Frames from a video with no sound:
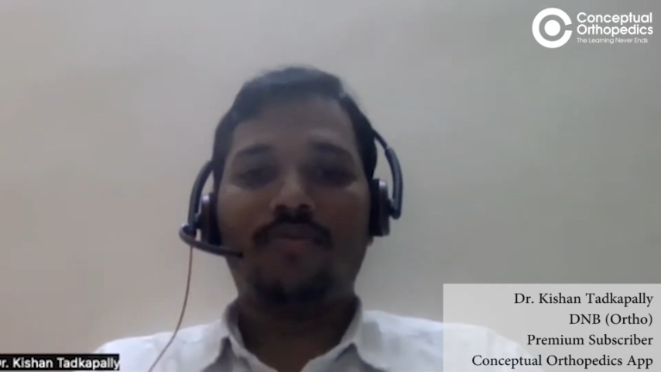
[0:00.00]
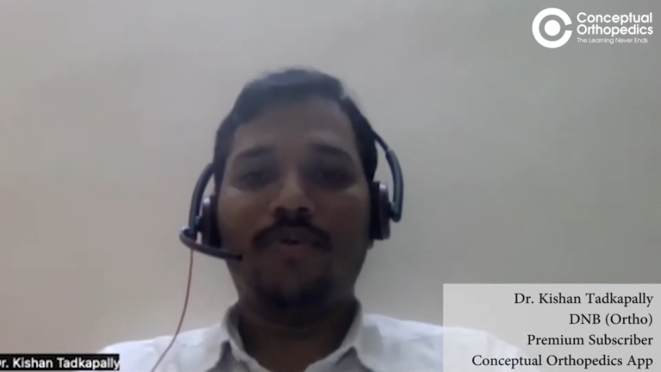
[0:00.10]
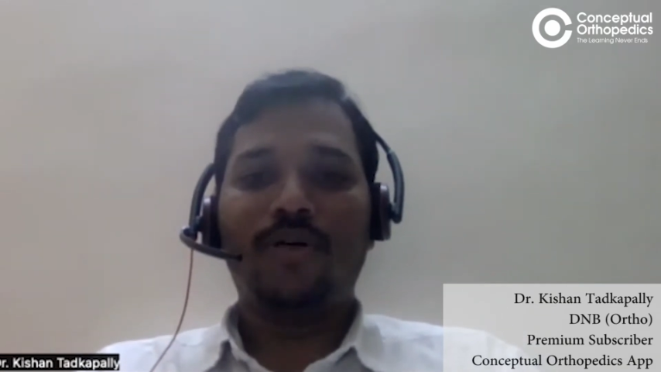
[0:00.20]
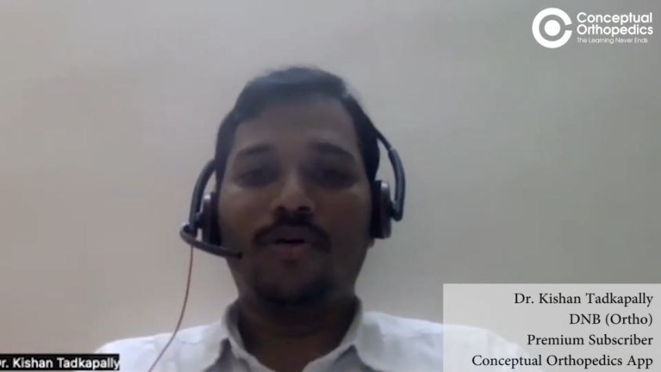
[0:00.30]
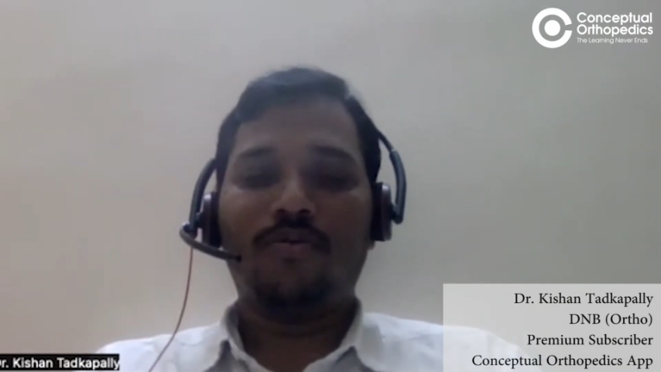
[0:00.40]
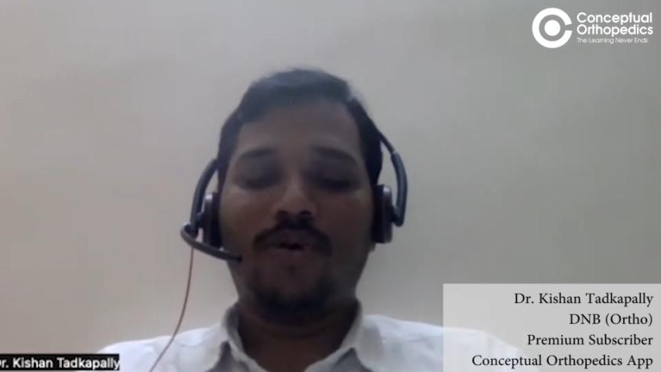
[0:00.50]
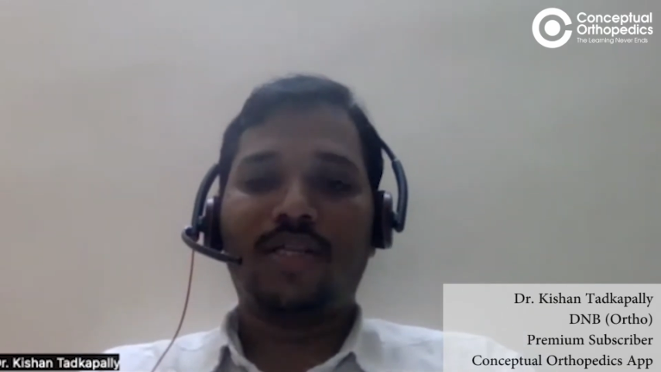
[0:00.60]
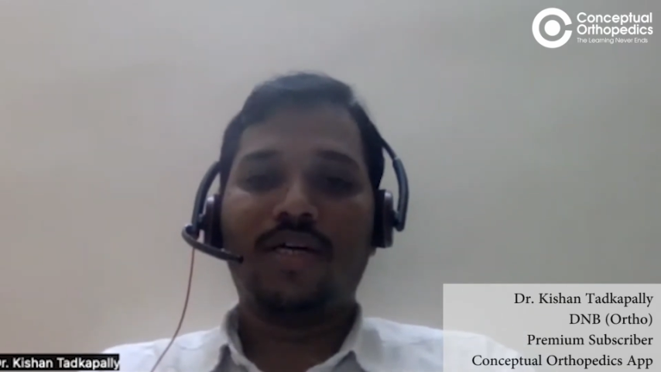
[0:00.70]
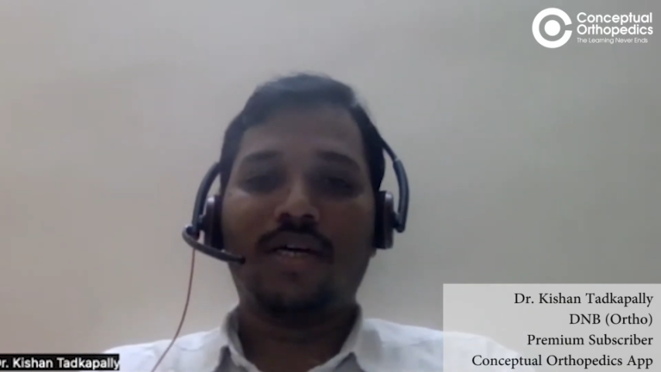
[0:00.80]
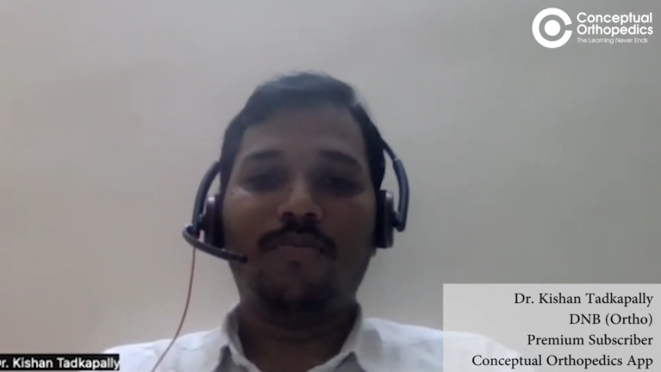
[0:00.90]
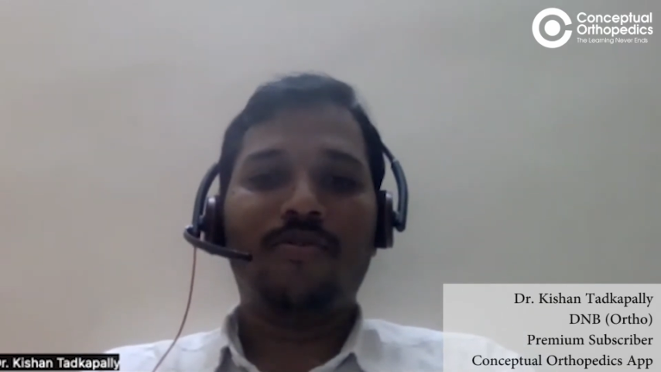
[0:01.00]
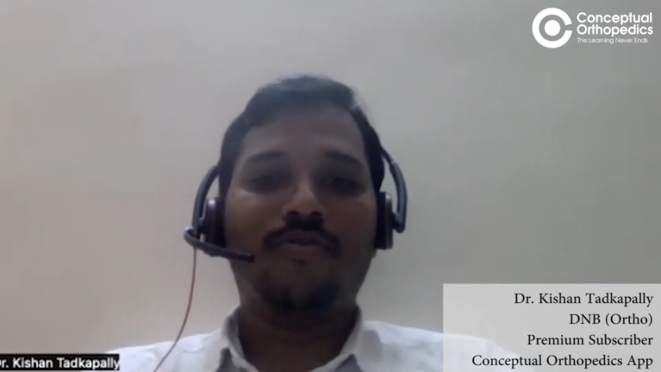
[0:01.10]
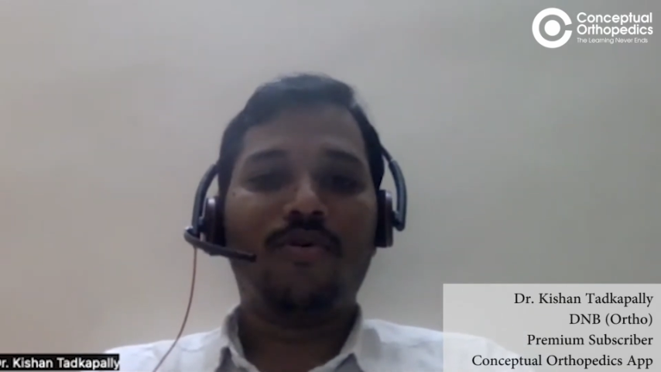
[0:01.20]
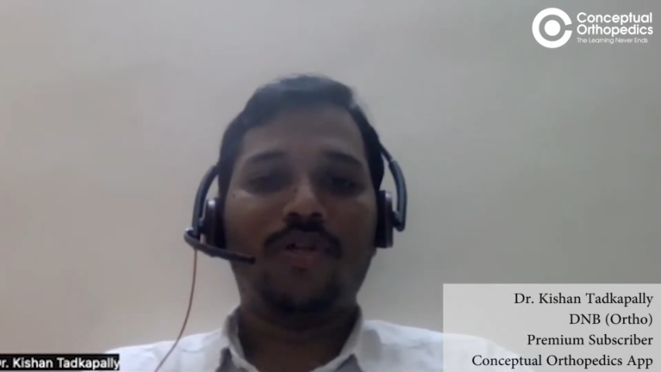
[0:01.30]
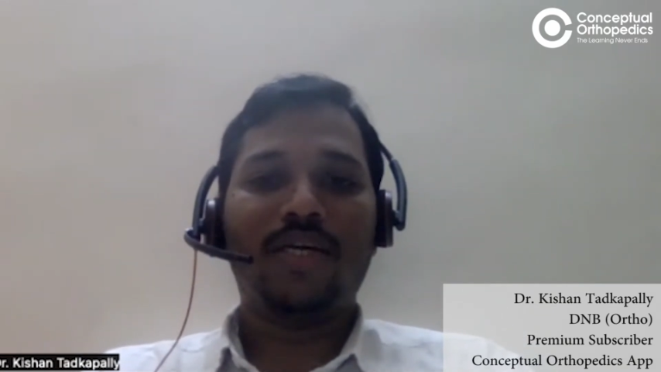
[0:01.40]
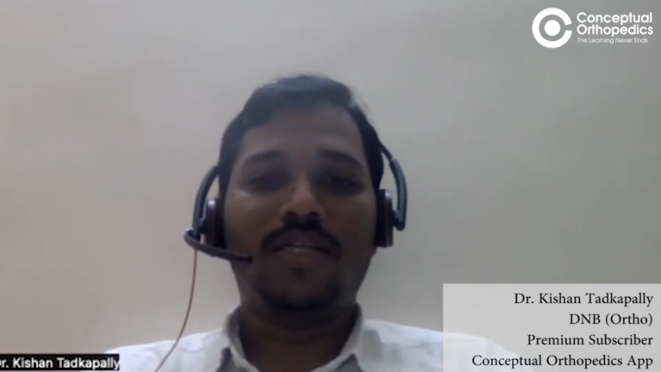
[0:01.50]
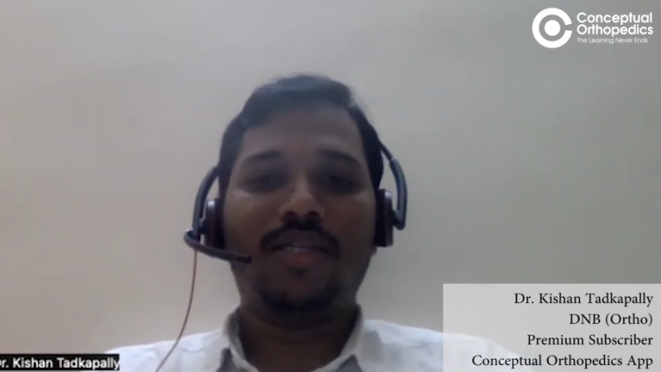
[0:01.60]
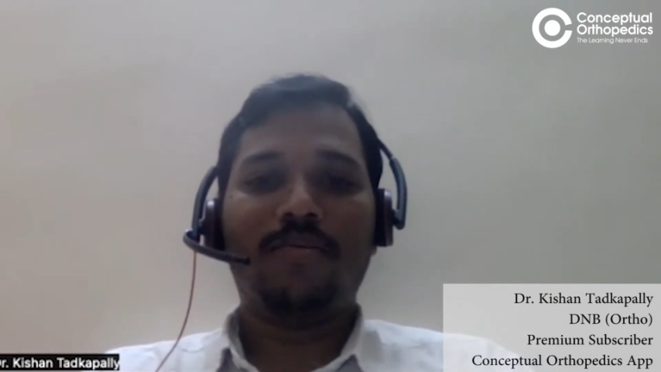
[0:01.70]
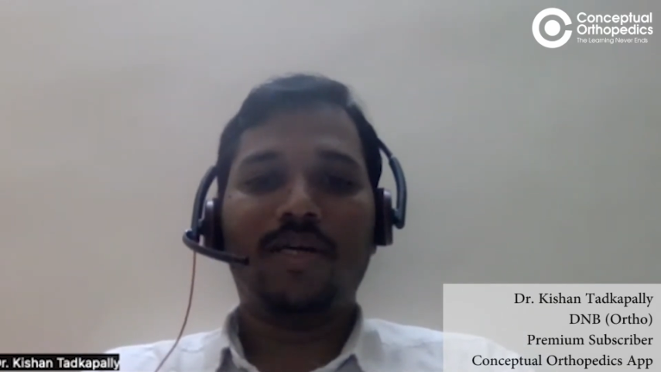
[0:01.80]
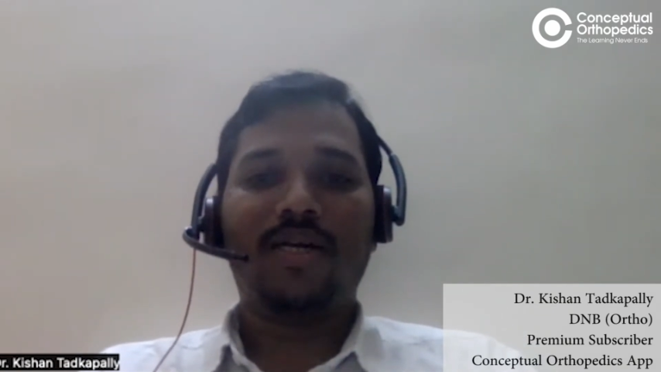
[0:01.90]
videos once again before the
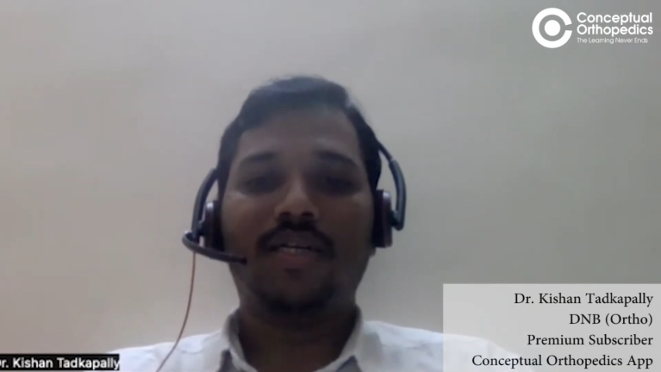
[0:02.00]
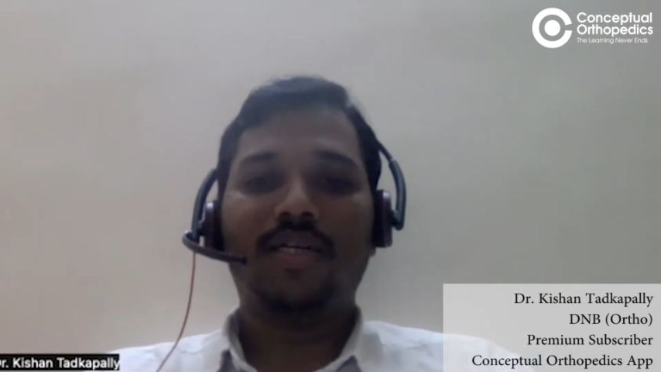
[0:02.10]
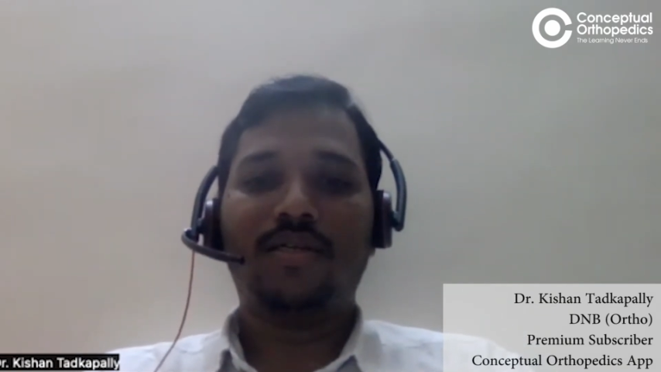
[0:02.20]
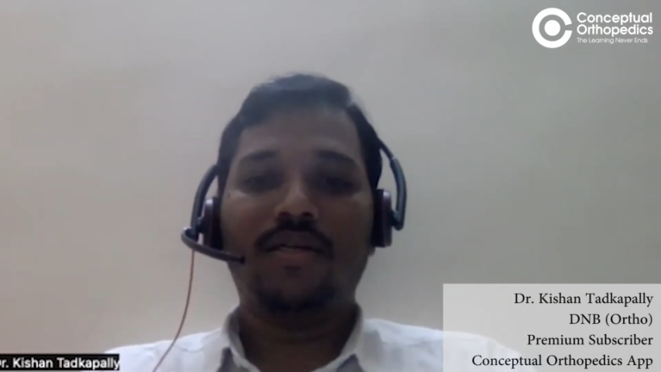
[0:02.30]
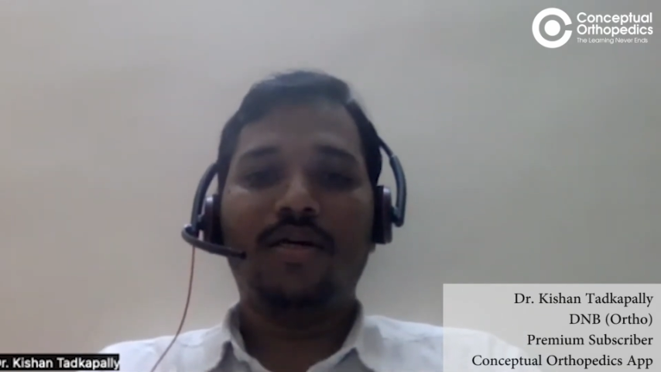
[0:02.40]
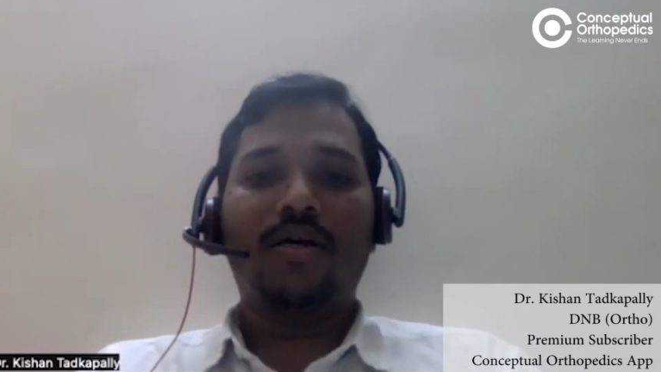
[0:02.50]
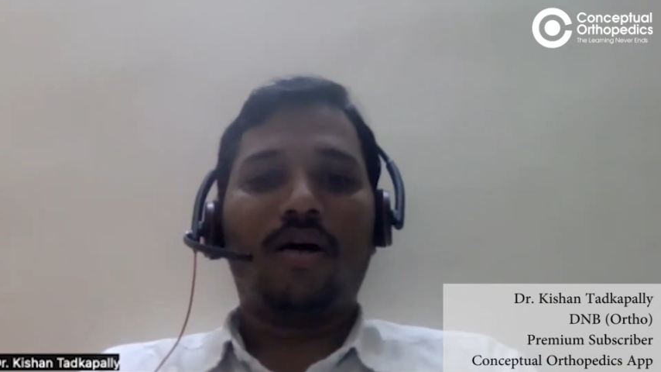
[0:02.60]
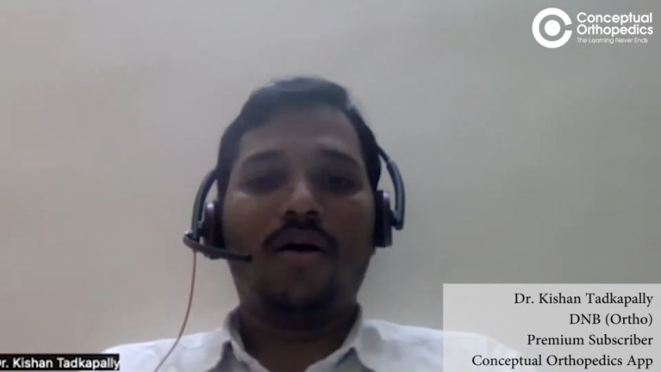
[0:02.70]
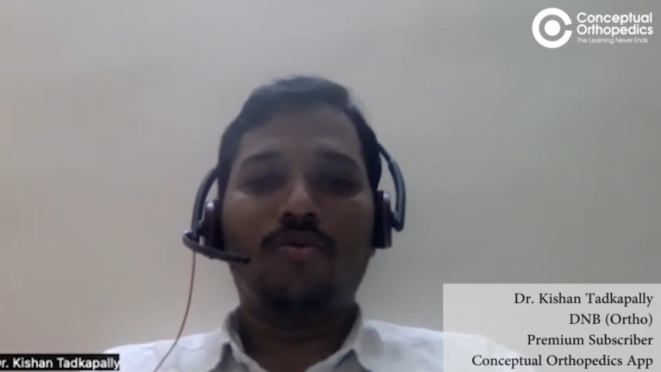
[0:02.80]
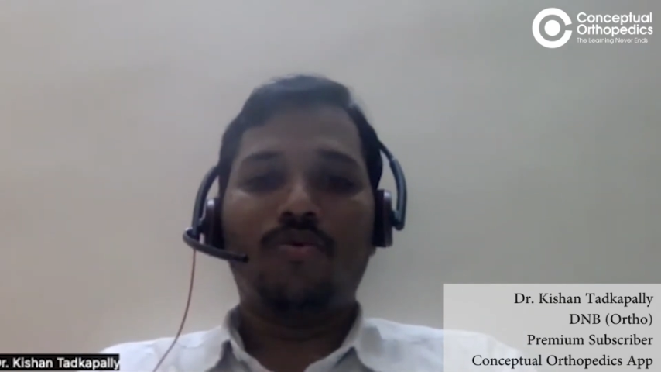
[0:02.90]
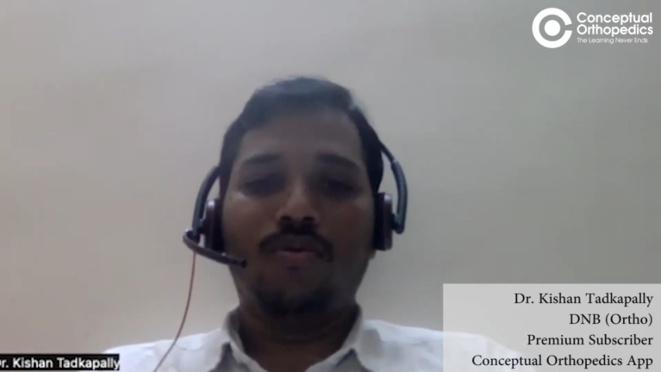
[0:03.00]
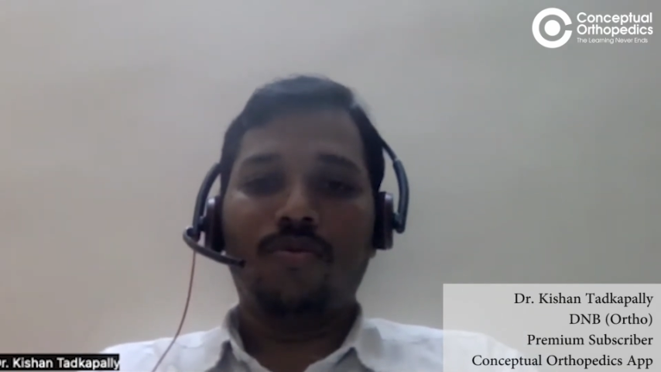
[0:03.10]
exam, at least how